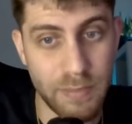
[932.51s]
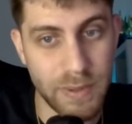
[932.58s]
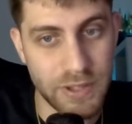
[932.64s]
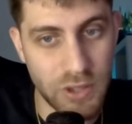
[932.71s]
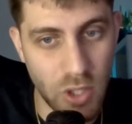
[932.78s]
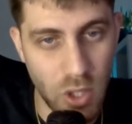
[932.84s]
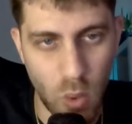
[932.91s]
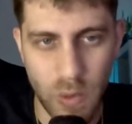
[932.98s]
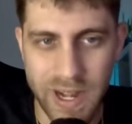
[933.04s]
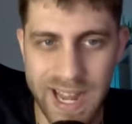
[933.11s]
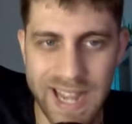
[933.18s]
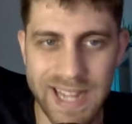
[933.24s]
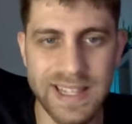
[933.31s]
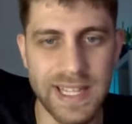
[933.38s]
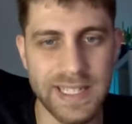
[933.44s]
but no,
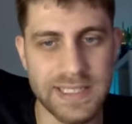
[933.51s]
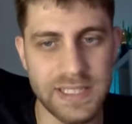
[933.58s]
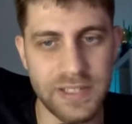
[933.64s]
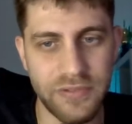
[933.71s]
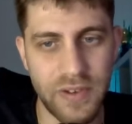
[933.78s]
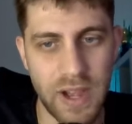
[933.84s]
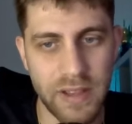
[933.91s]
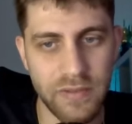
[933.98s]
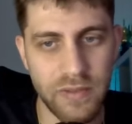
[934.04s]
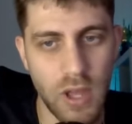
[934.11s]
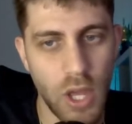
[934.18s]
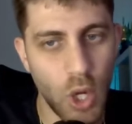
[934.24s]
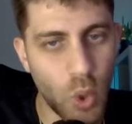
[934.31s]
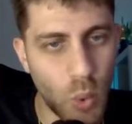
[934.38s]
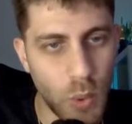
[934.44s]
knight takes 5
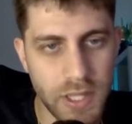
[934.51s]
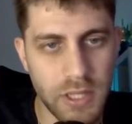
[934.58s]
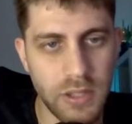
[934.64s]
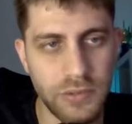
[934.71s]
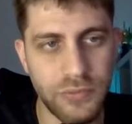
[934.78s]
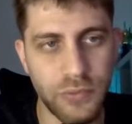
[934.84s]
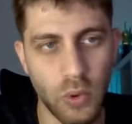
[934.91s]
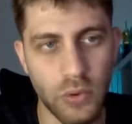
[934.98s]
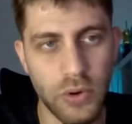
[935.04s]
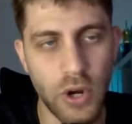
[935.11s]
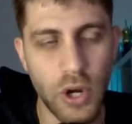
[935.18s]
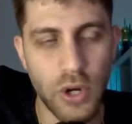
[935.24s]
queen d4,